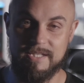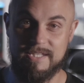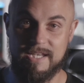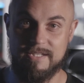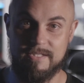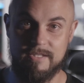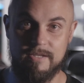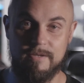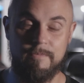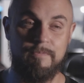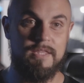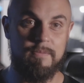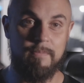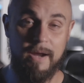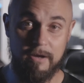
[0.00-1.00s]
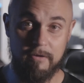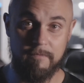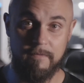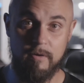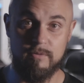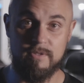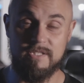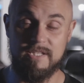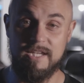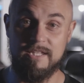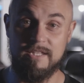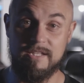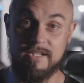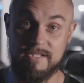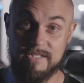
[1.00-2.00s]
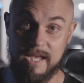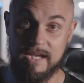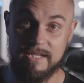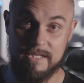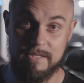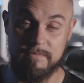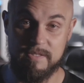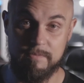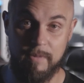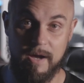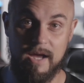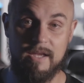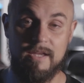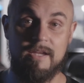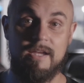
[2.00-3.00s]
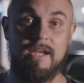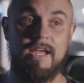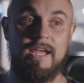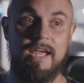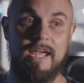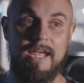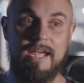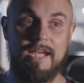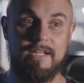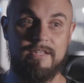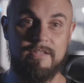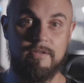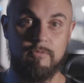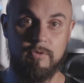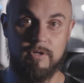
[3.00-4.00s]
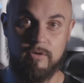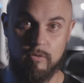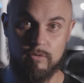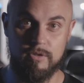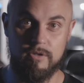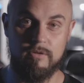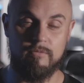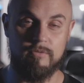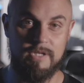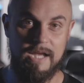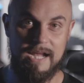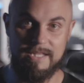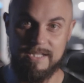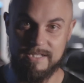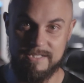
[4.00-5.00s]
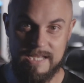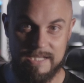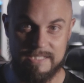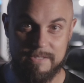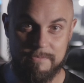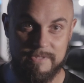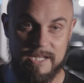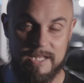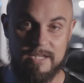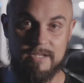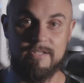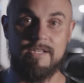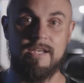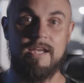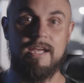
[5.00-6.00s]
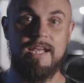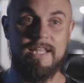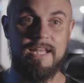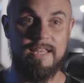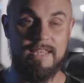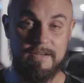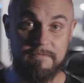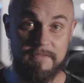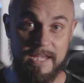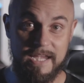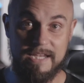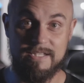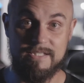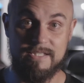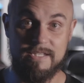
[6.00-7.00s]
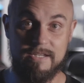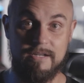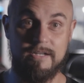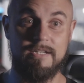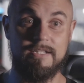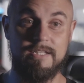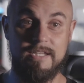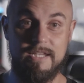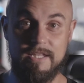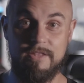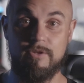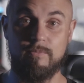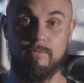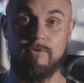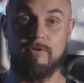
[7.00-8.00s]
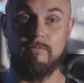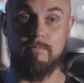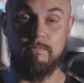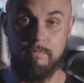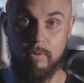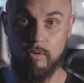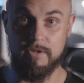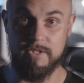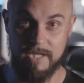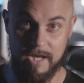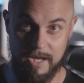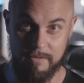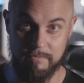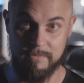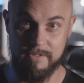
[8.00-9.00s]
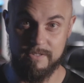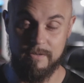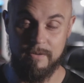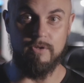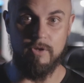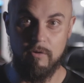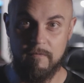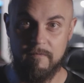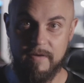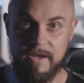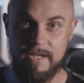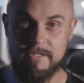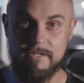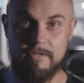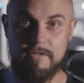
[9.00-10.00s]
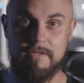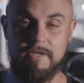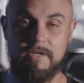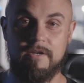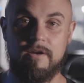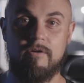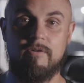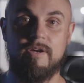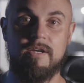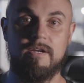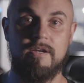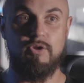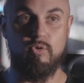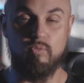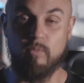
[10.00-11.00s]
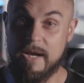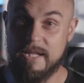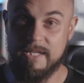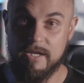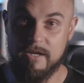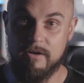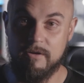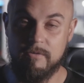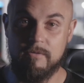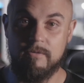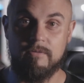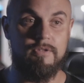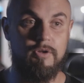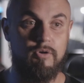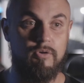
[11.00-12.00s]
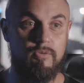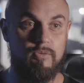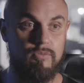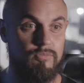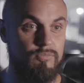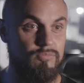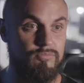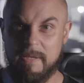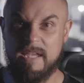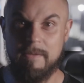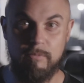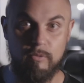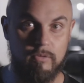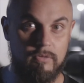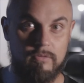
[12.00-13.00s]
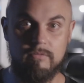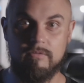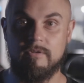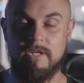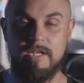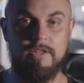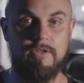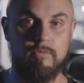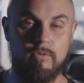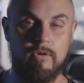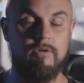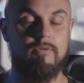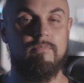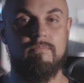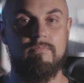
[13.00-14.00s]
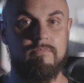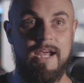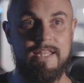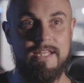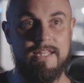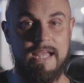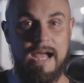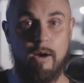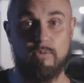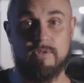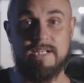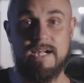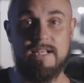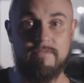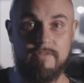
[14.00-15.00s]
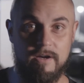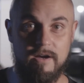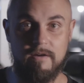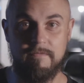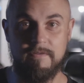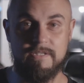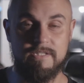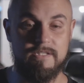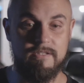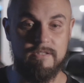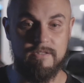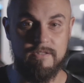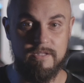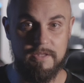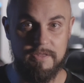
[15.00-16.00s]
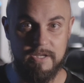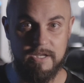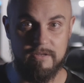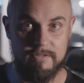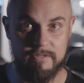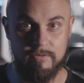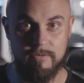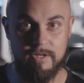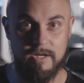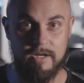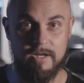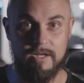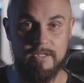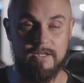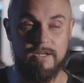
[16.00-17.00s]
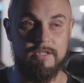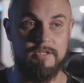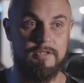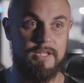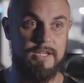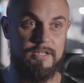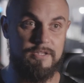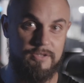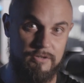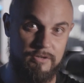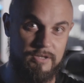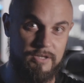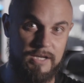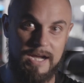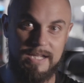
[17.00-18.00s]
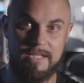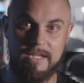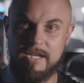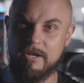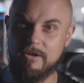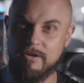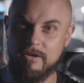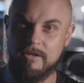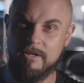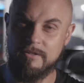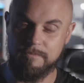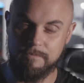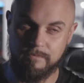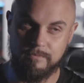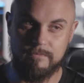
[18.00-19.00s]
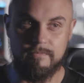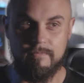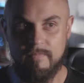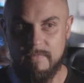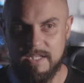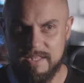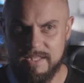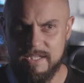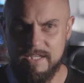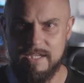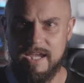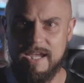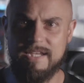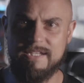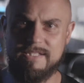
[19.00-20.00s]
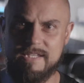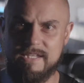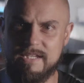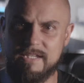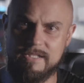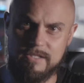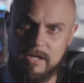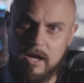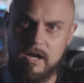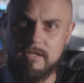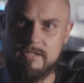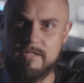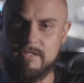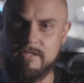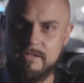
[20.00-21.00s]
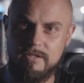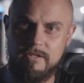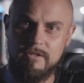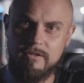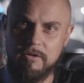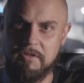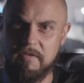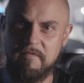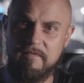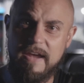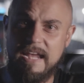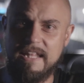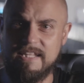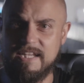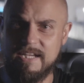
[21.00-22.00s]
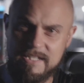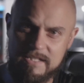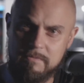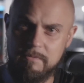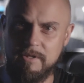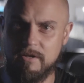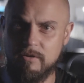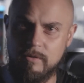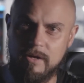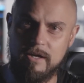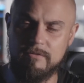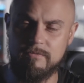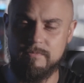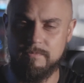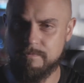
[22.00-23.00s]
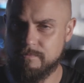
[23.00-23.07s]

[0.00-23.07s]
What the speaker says: I tested it. The microphone stayed in the exact same spot, and the recorder had the exact same settings, and I left the AC on in the room both times. No fans or anything going, no radio, no people in the room, and then outside of the office, nothing else going on other than you can kind of hear the AC exhaust or the fan kind of spinning around.